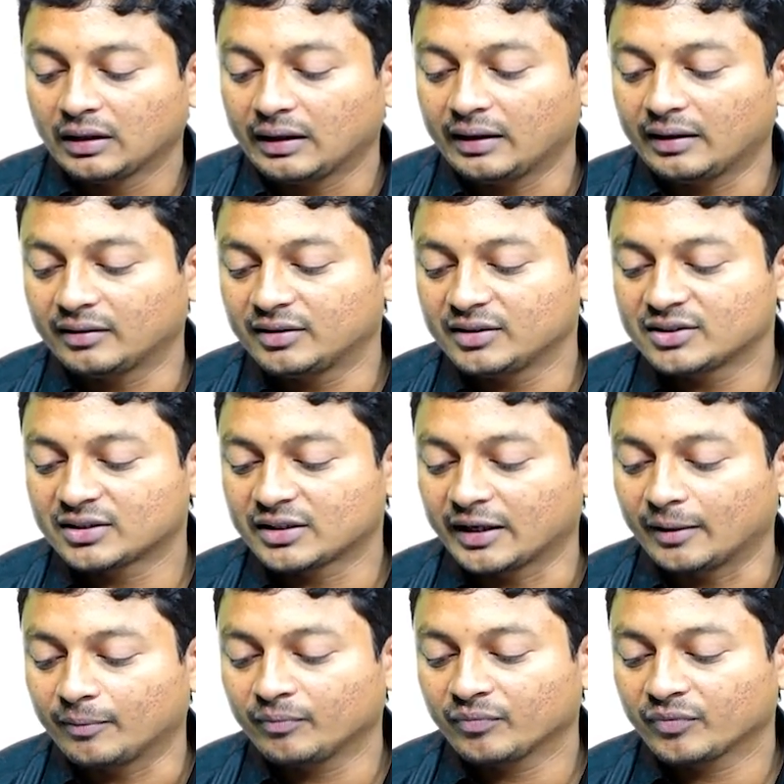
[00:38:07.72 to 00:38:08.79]
At this
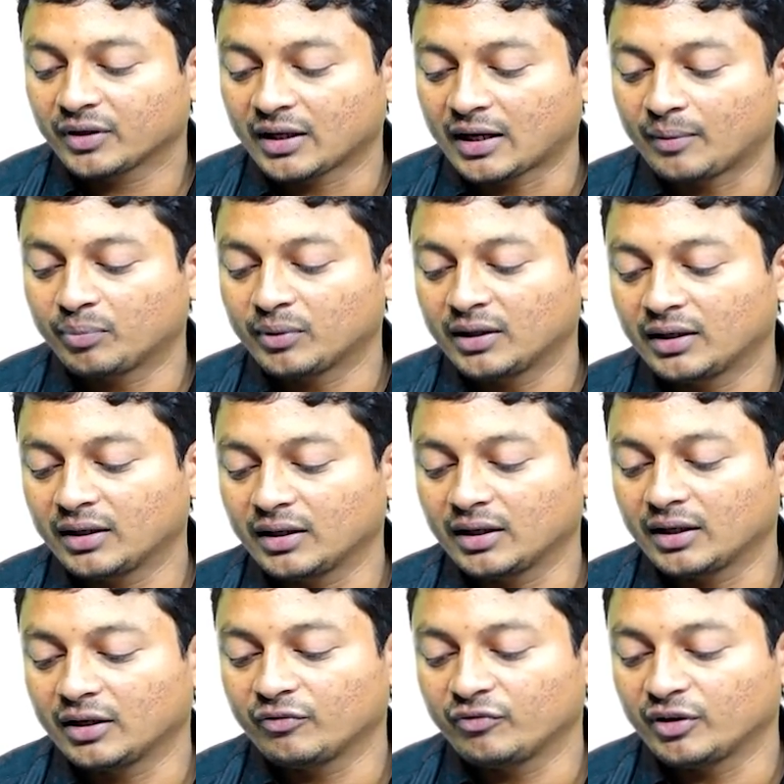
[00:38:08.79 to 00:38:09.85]
time capillary
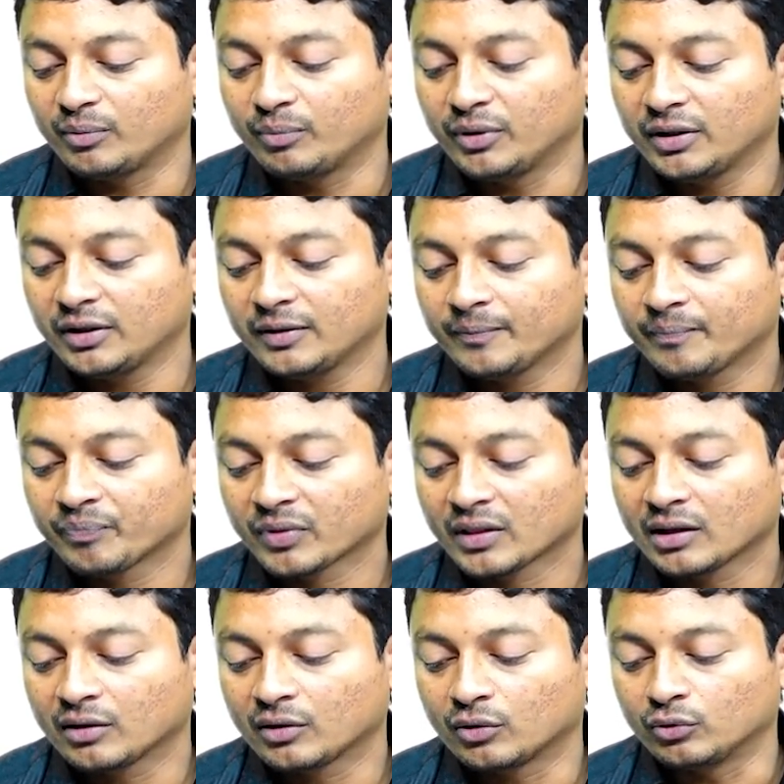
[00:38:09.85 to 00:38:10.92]
A will be
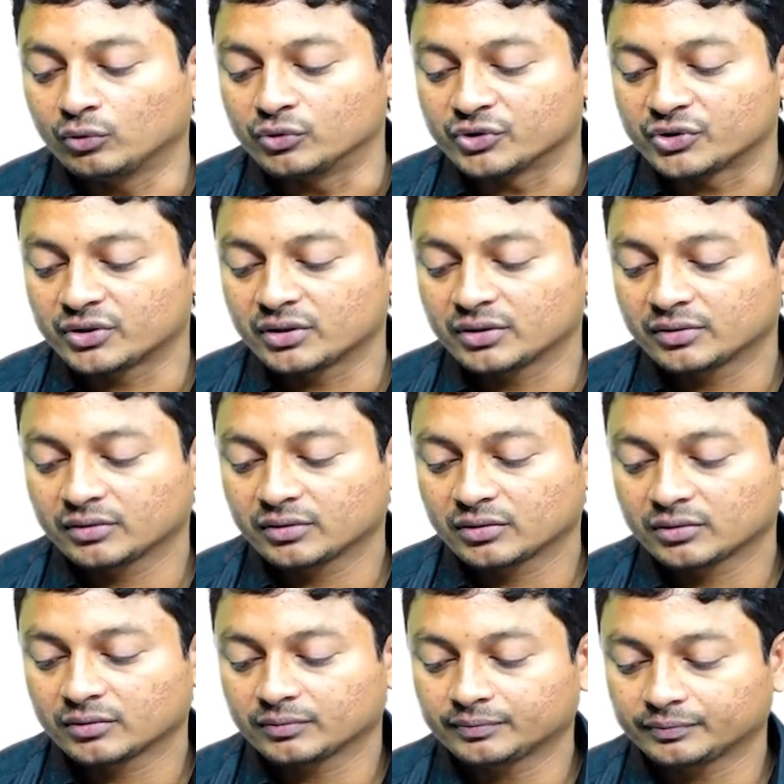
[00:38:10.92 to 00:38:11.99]
closed.
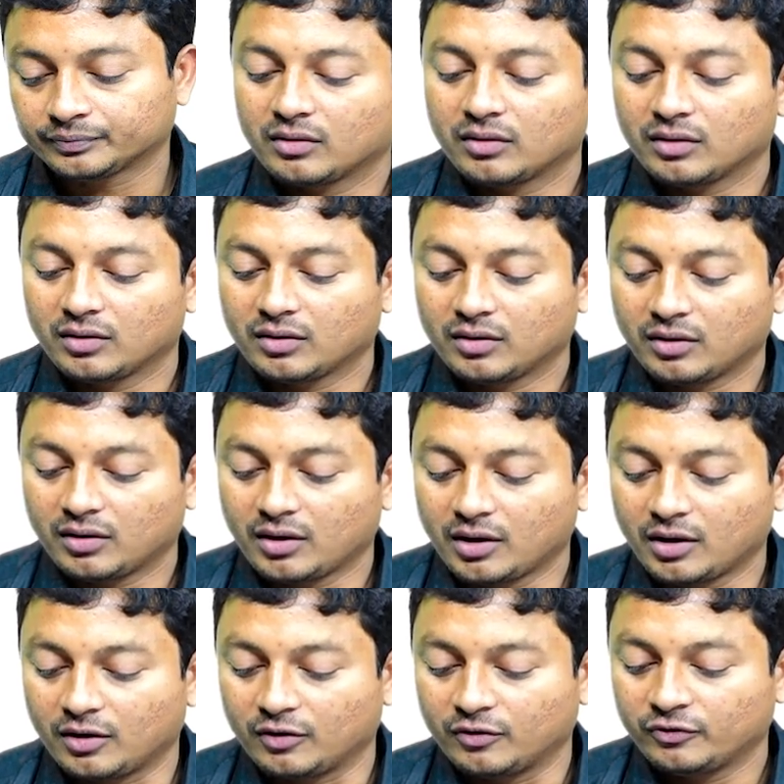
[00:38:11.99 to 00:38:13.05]

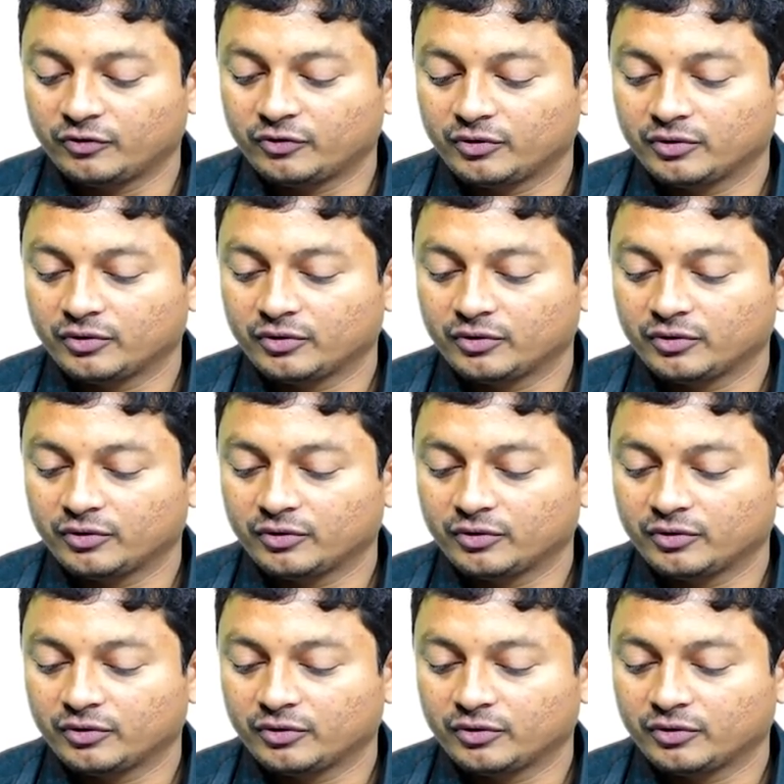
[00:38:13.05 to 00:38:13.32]
Now